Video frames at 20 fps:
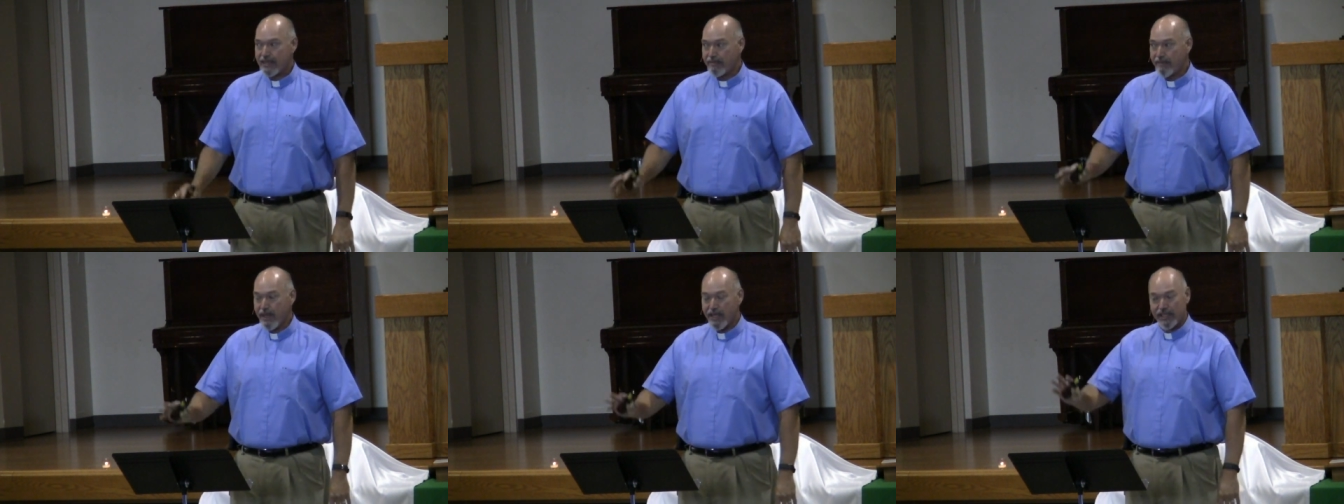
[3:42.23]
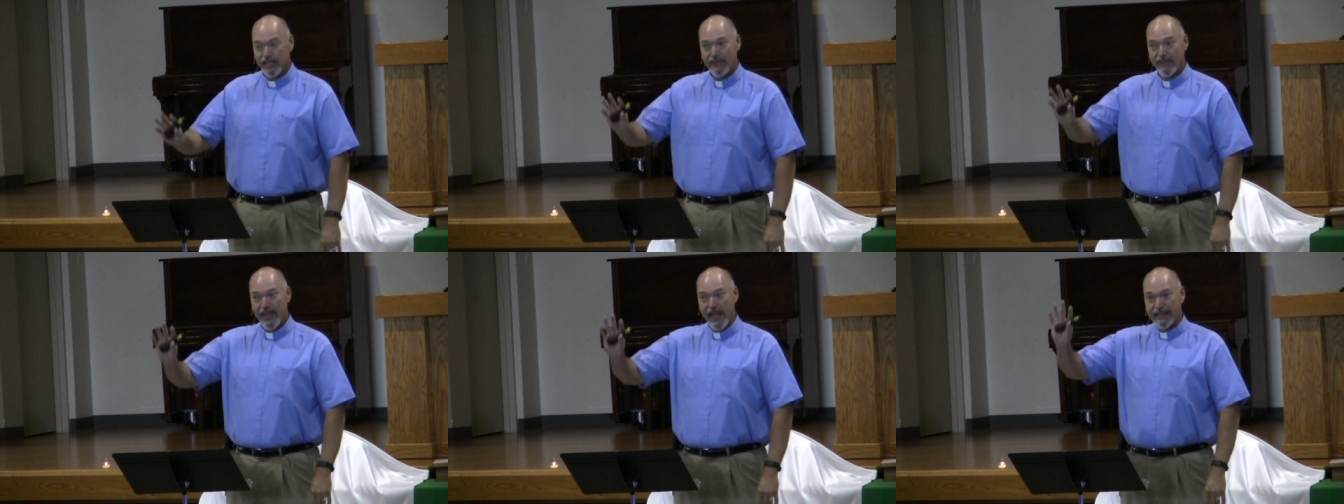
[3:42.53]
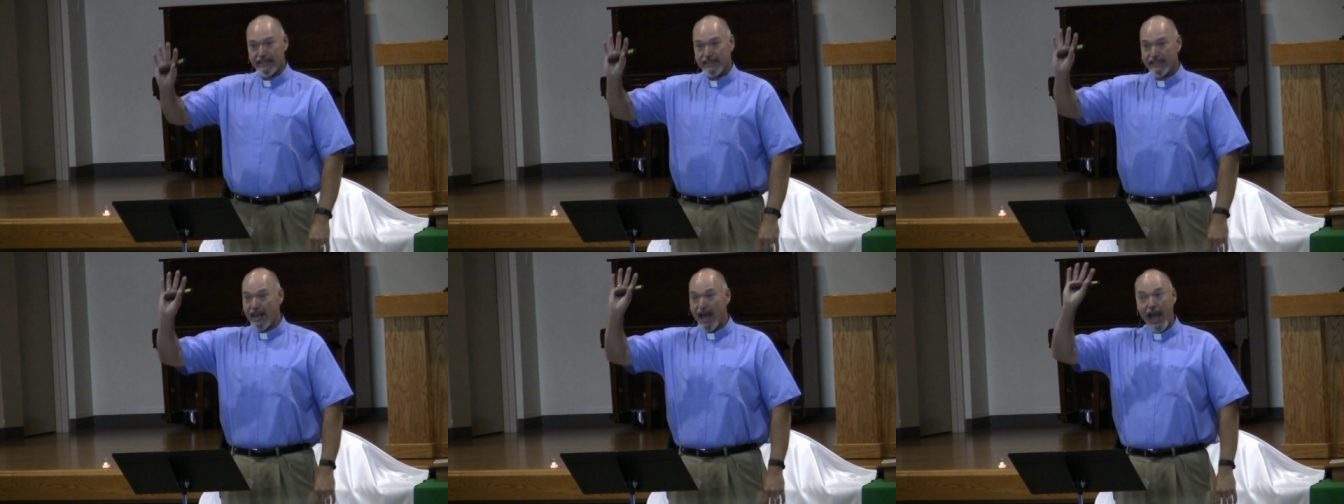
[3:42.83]
a mission
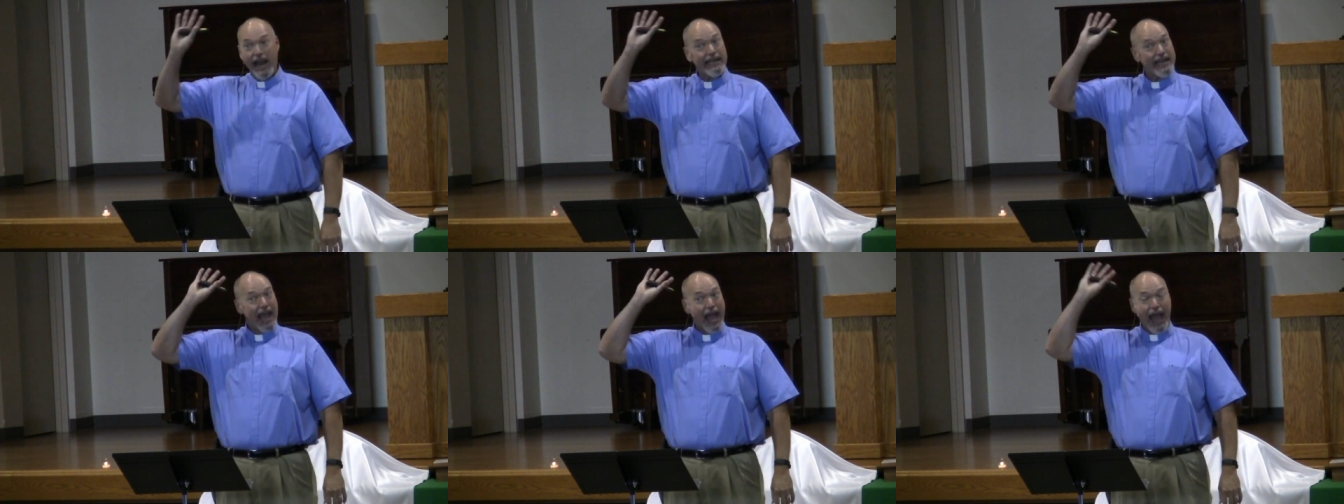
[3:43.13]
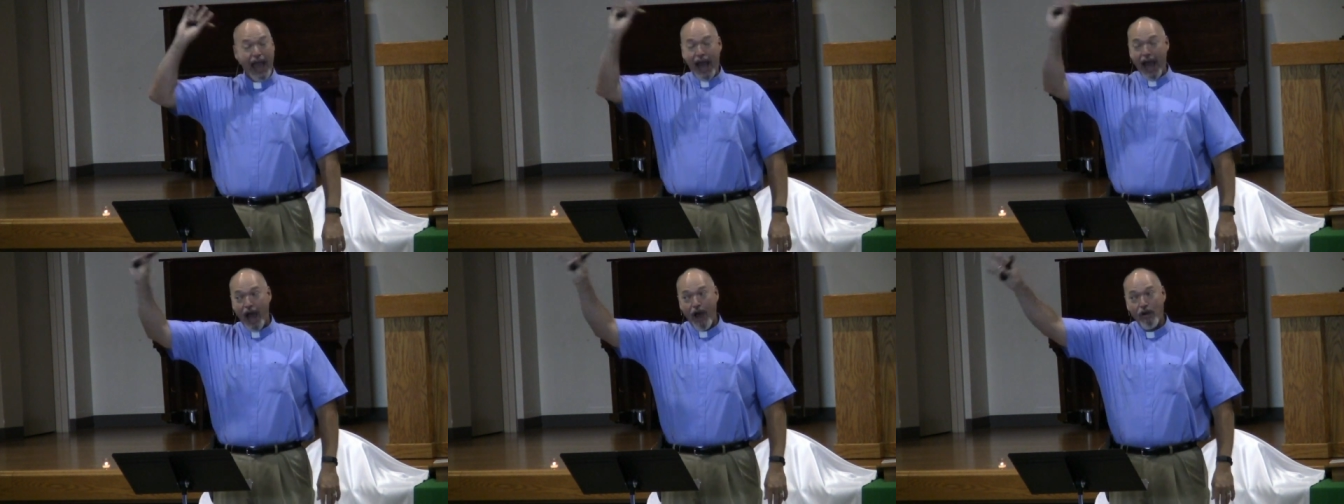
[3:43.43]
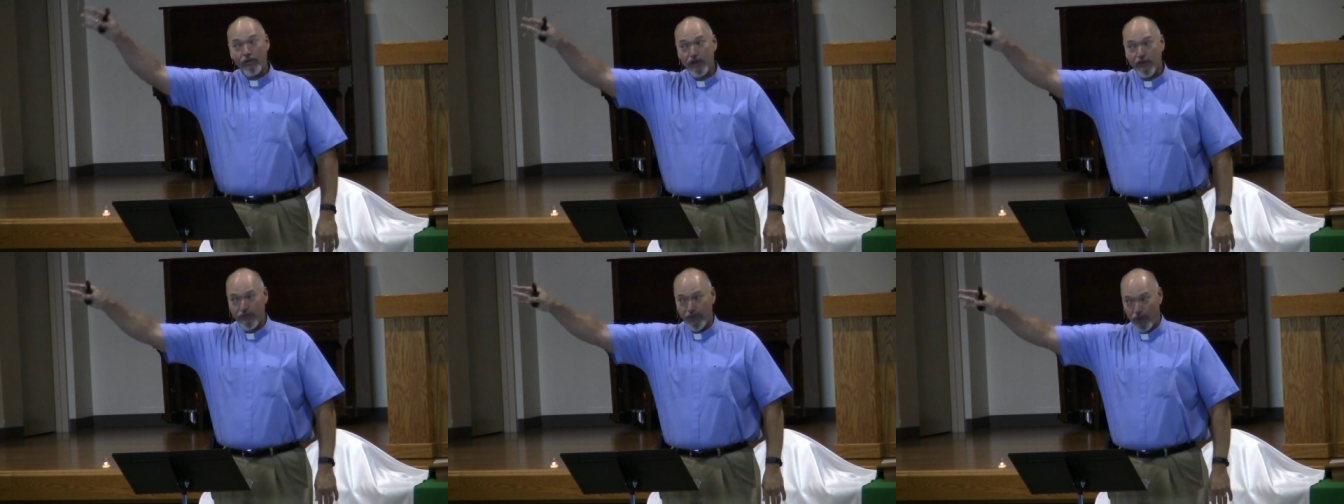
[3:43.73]
that's not
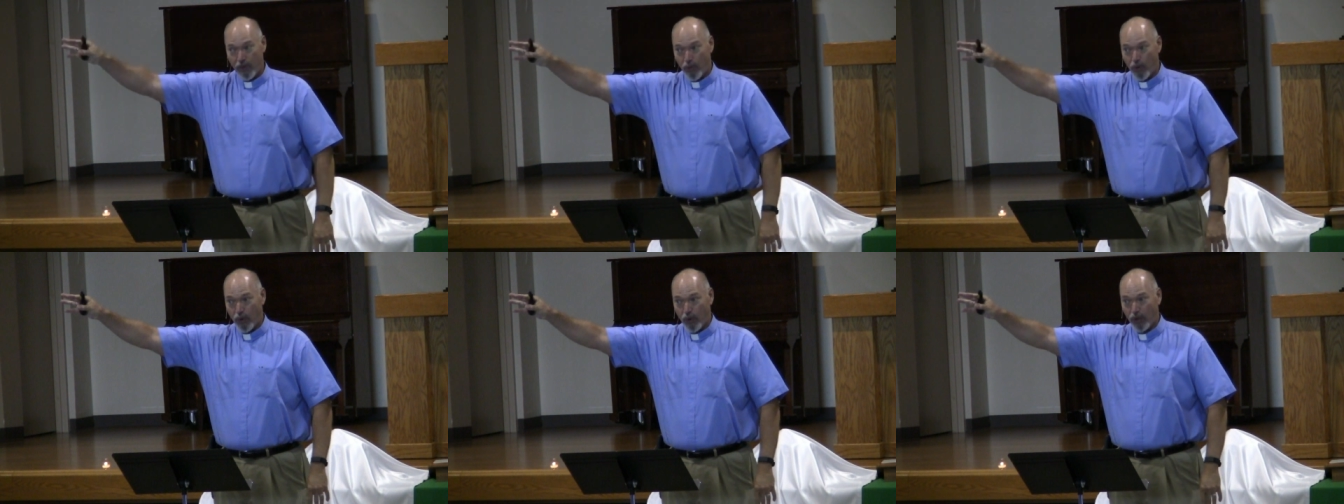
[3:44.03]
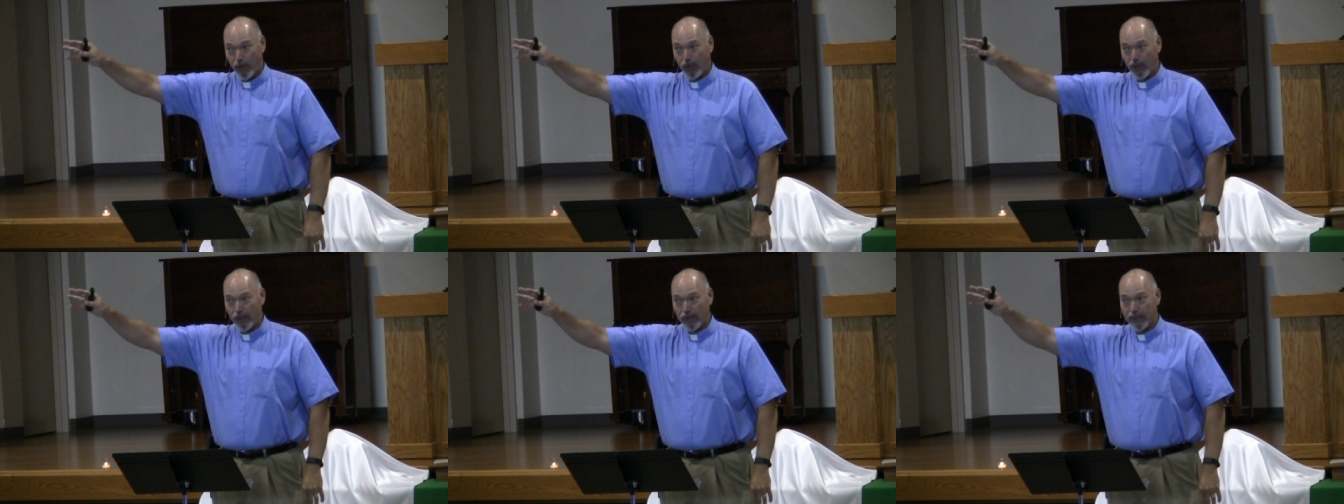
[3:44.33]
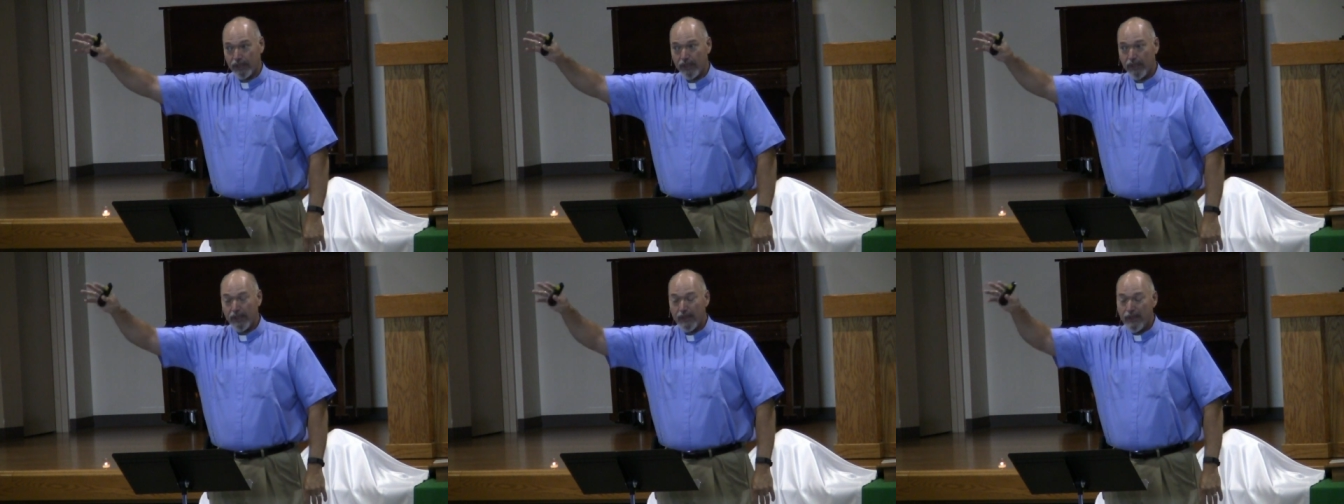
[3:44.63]
out of the world,